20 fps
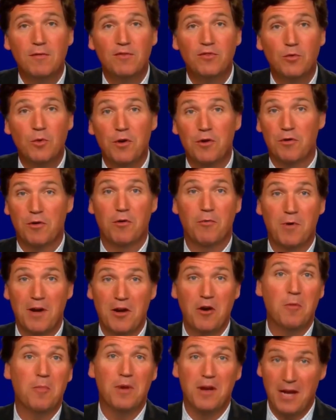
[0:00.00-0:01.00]
Flew under our
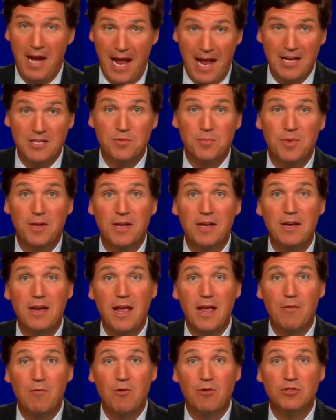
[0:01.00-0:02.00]
radar, but it has
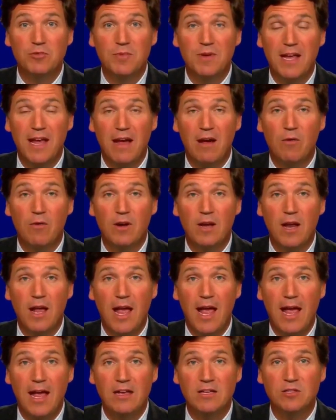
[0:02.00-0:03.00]
been, and Rose McGowan
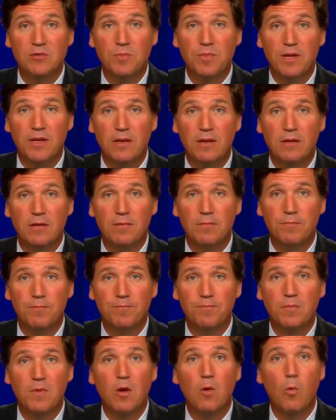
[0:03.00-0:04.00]
has been
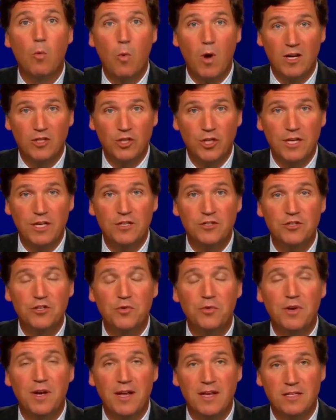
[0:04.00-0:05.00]
watching it
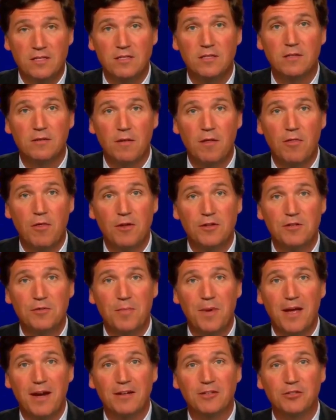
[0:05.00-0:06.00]
too and has
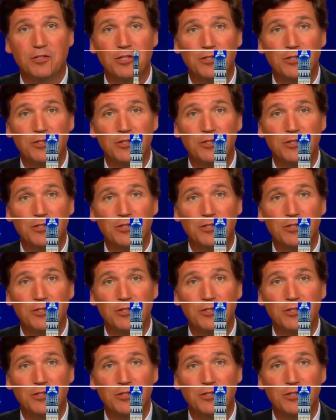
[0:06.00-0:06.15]
thoughts about it.